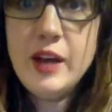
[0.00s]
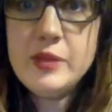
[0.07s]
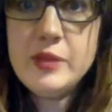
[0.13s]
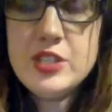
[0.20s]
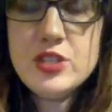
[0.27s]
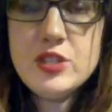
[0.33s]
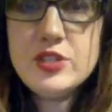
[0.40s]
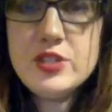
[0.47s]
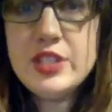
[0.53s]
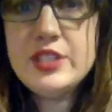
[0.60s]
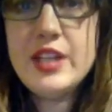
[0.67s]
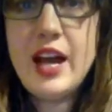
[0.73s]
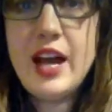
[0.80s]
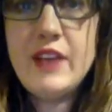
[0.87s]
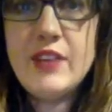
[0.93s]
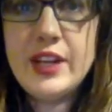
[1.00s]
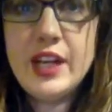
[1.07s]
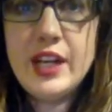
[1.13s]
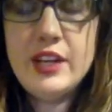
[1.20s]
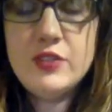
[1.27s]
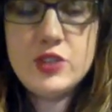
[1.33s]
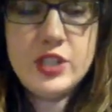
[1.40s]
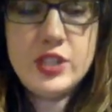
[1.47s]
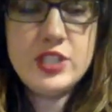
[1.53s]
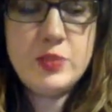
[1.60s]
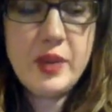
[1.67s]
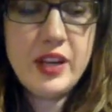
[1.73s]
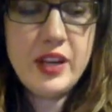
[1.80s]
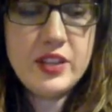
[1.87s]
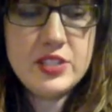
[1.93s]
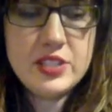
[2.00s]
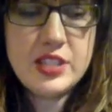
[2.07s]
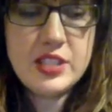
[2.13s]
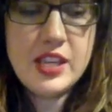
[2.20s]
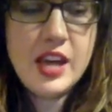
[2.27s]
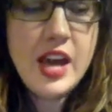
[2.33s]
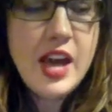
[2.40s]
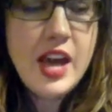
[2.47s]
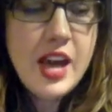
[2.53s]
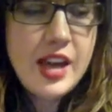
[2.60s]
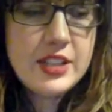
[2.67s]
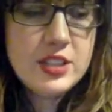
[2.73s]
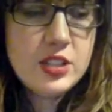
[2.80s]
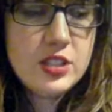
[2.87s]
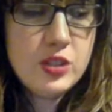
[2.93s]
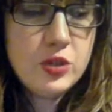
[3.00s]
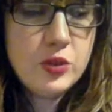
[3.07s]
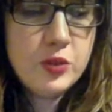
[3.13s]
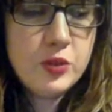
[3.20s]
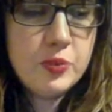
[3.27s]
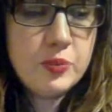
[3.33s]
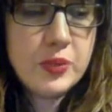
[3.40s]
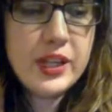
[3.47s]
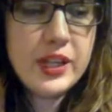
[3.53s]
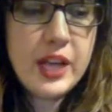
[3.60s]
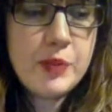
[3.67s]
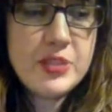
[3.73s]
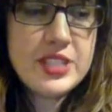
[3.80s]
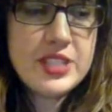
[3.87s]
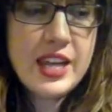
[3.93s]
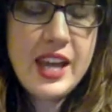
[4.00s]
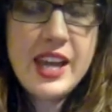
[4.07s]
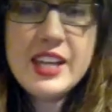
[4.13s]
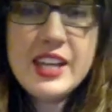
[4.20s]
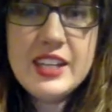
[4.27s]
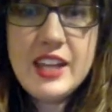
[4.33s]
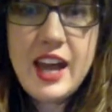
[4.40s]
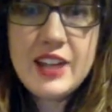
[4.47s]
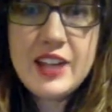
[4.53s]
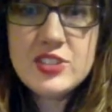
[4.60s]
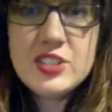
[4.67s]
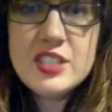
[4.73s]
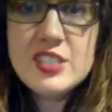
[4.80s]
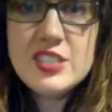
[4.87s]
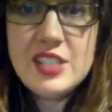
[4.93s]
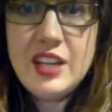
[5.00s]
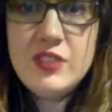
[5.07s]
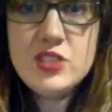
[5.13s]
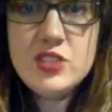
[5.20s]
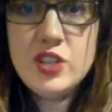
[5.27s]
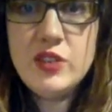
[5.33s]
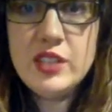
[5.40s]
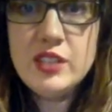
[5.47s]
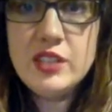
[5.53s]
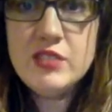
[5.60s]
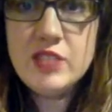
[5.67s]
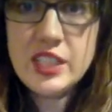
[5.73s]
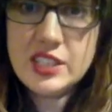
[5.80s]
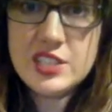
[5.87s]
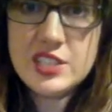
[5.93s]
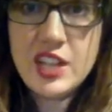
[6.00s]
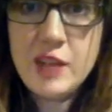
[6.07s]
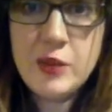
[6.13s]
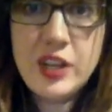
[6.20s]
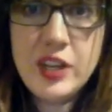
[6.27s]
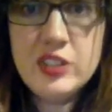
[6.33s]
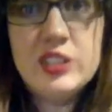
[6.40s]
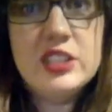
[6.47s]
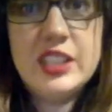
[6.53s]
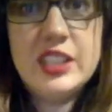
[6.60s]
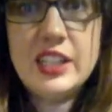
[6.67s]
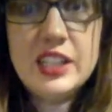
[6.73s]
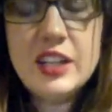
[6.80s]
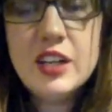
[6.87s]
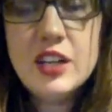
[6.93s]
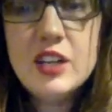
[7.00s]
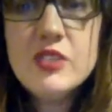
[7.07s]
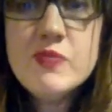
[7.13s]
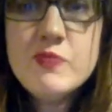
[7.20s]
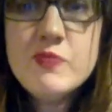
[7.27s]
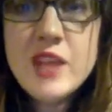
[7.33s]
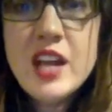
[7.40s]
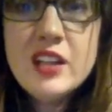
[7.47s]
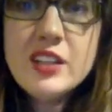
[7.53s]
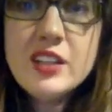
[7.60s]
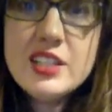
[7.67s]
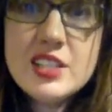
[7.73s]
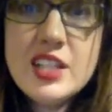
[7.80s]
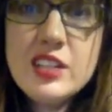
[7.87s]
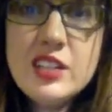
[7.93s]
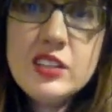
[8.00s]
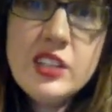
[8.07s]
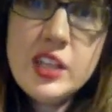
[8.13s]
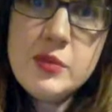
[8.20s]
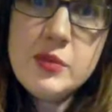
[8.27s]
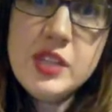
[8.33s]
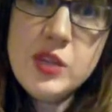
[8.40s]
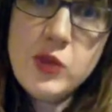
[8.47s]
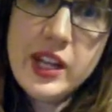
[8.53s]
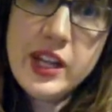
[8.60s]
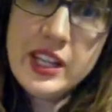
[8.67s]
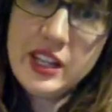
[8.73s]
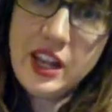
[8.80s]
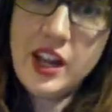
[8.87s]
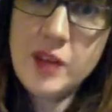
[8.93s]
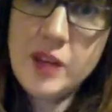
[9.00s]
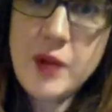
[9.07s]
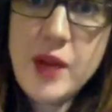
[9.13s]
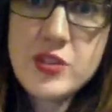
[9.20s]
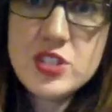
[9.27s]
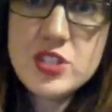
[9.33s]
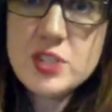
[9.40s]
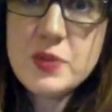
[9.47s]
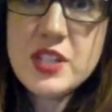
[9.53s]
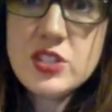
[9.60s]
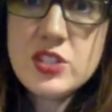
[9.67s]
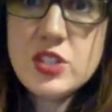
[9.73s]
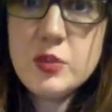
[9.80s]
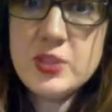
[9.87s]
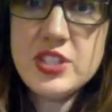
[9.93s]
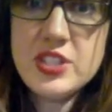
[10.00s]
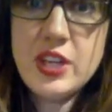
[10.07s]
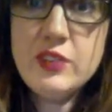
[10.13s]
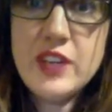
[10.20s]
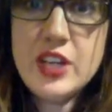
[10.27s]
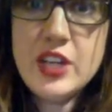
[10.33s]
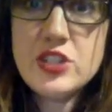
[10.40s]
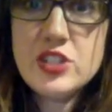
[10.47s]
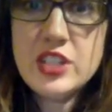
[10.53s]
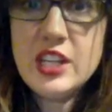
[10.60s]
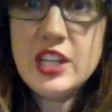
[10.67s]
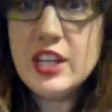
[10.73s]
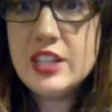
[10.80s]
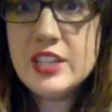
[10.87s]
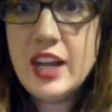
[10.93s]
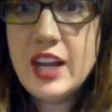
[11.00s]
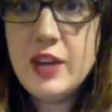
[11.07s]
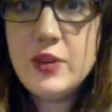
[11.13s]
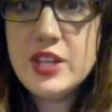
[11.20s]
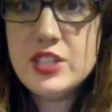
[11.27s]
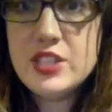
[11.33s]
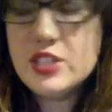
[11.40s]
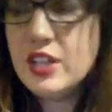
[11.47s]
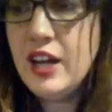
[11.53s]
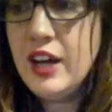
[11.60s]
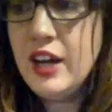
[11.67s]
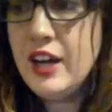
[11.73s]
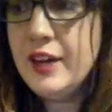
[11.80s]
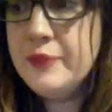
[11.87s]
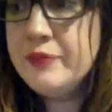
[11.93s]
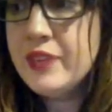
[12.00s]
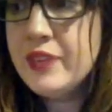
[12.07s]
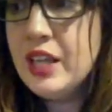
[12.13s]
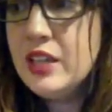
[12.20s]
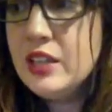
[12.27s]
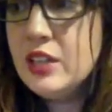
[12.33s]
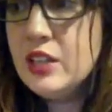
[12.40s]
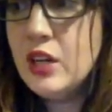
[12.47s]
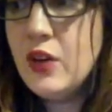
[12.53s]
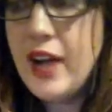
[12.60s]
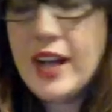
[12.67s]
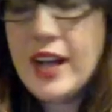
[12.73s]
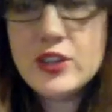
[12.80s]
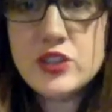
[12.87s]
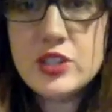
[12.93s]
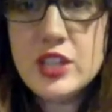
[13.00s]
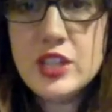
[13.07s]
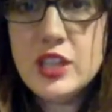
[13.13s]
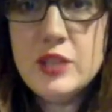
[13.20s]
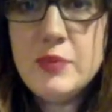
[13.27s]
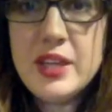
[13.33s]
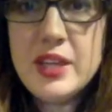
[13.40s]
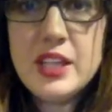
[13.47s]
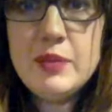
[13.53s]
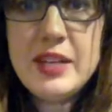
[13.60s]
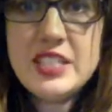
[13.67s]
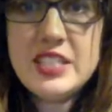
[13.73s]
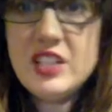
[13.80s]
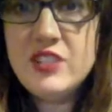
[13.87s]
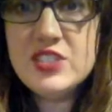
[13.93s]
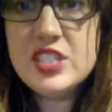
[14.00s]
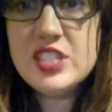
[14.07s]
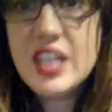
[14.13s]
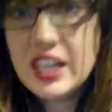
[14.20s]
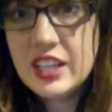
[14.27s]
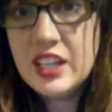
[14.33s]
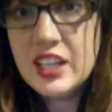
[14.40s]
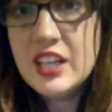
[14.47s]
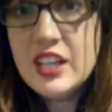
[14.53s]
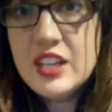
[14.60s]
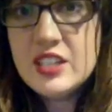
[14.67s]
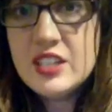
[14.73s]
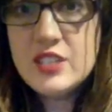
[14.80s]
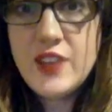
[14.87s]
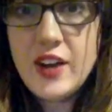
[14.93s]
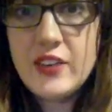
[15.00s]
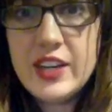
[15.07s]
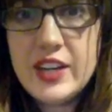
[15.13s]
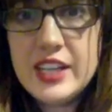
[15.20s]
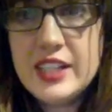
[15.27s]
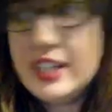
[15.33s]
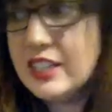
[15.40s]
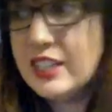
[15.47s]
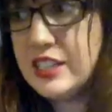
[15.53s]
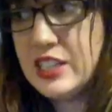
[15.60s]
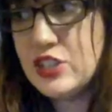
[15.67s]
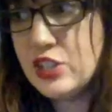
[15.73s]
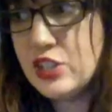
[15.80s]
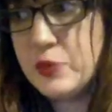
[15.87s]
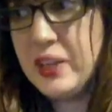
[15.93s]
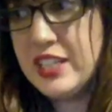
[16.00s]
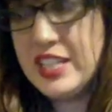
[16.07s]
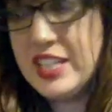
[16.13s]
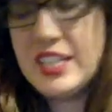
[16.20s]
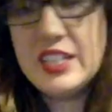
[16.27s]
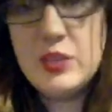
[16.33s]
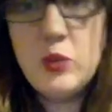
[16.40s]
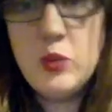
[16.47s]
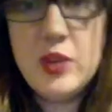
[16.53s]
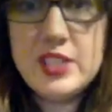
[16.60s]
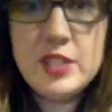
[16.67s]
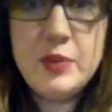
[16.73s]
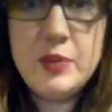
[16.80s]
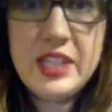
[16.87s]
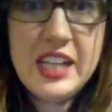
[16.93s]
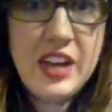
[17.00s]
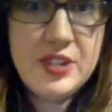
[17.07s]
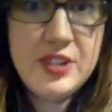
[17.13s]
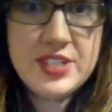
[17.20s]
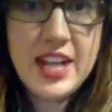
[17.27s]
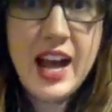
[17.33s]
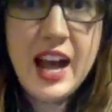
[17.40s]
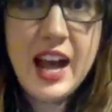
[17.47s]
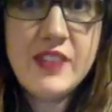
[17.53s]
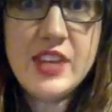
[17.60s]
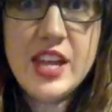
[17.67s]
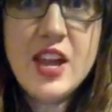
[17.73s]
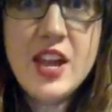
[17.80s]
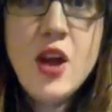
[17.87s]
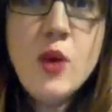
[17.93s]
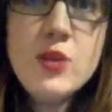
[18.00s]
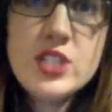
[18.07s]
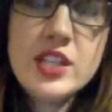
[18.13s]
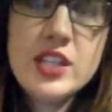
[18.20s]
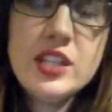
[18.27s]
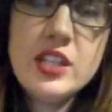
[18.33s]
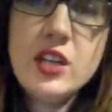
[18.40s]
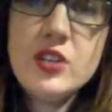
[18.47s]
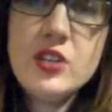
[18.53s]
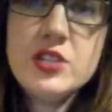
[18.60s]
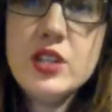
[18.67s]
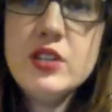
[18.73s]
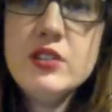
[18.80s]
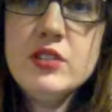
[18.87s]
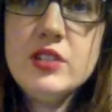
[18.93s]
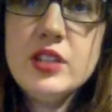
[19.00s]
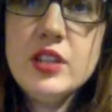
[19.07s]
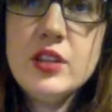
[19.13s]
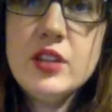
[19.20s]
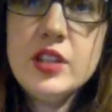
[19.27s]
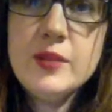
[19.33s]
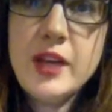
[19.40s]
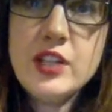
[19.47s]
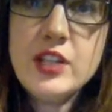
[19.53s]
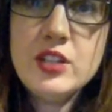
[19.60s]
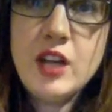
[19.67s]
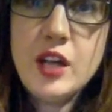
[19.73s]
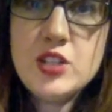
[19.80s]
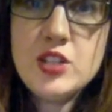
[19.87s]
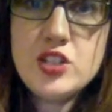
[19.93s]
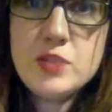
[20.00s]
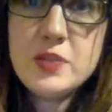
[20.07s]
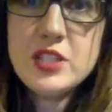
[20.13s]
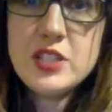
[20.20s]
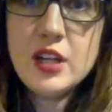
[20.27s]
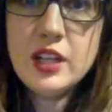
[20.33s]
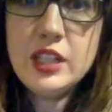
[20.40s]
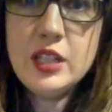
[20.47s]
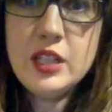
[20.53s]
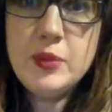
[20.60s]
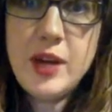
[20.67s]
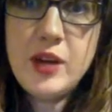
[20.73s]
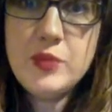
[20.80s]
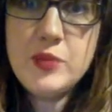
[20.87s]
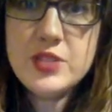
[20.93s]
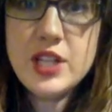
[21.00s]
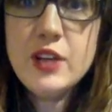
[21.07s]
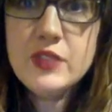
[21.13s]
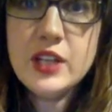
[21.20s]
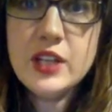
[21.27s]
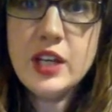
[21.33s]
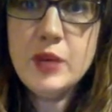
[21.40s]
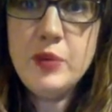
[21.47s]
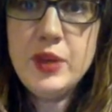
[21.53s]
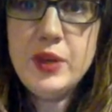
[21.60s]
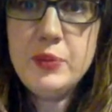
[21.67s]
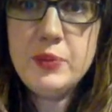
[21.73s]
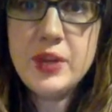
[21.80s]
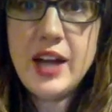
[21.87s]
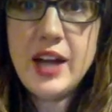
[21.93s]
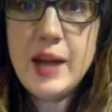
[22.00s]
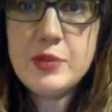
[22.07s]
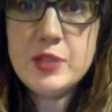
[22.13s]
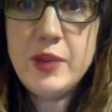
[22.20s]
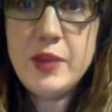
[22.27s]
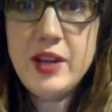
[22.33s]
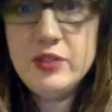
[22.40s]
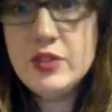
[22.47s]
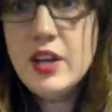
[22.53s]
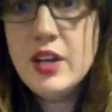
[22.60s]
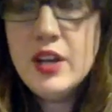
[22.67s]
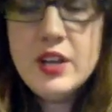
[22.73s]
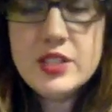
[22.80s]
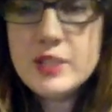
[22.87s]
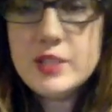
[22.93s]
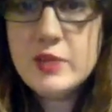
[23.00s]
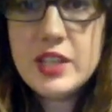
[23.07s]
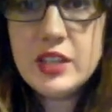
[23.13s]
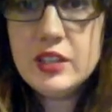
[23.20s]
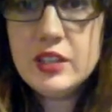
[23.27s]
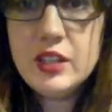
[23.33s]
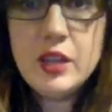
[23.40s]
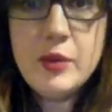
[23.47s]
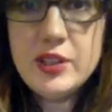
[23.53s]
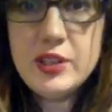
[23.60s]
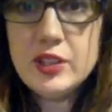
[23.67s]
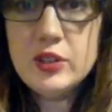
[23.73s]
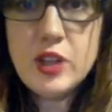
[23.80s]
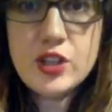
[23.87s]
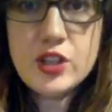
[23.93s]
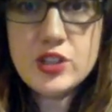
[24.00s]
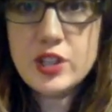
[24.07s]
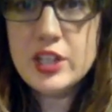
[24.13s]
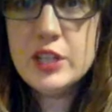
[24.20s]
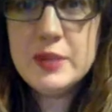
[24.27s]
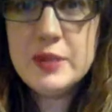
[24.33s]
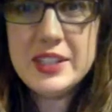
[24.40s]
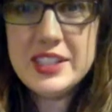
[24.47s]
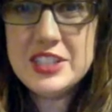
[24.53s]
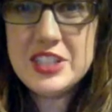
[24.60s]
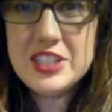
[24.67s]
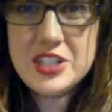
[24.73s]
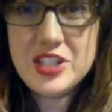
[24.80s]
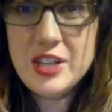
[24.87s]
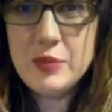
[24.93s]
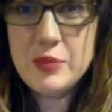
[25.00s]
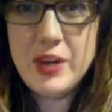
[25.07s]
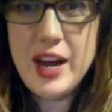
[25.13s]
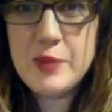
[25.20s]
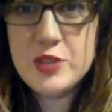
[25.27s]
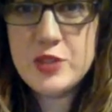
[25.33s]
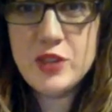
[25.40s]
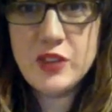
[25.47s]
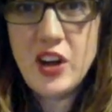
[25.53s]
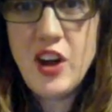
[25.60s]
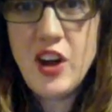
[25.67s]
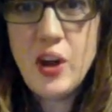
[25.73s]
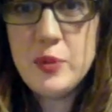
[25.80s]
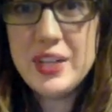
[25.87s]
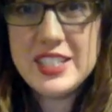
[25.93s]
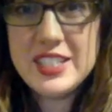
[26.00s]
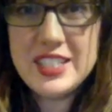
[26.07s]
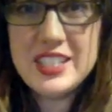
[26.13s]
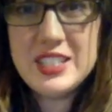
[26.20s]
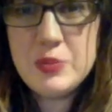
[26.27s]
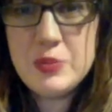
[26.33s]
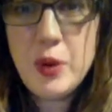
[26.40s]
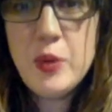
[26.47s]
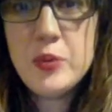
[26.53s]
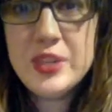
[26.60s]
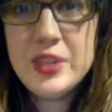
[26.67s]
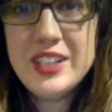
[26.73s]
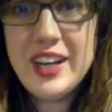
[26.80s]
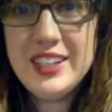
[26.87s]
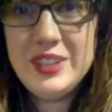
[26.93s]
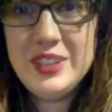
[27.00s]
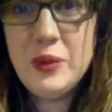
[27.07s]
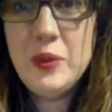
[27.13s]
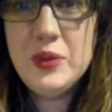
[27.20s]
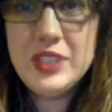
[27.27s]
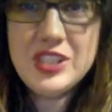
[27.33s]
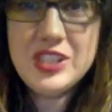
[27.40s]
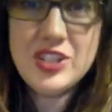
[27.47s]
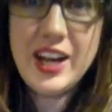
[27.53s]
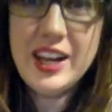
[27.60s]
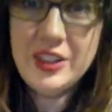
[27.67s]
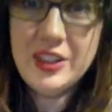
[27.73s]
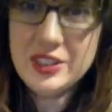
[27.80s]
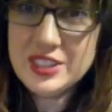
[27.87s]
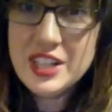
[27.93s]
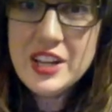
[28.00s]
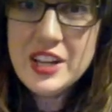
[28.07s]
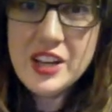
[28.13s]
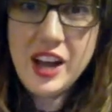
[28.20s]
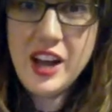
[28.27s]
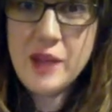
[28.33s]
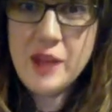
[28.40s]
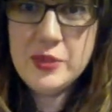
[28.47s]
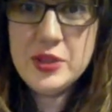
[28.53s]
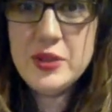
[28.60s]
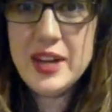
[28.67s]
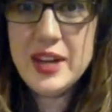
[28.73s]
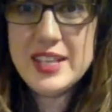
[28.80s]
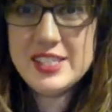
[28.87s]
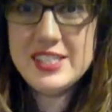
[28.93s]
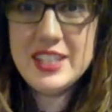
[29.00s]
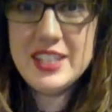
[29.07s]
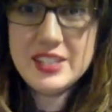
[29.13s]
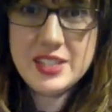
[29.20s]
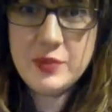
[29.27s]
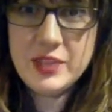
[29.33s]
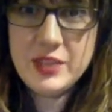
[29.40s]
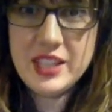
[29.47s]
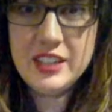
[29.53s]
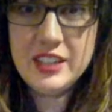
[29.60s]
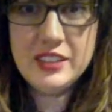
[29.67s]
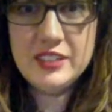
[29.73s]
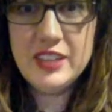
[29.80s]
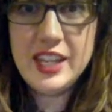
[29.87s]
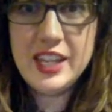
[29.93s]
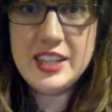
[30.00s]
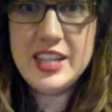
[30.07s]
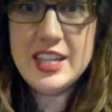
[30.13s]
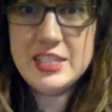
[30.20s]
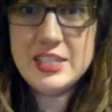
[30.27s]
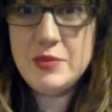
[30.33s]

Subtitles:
He's choosing to have that kind of transparency and to bring up and say, hey, actually, instead of showing you like this time where I looked like a hero, let's take a look at me when I was just being super selfish, and I was, actually making myself sick, devouring candy just because I didn't want somebody else to have it, which I think also, he might not just be talking about himself here, but perhaps about something about the larger human condition, perhaps overall, because he's probably not the only child who has done something like this.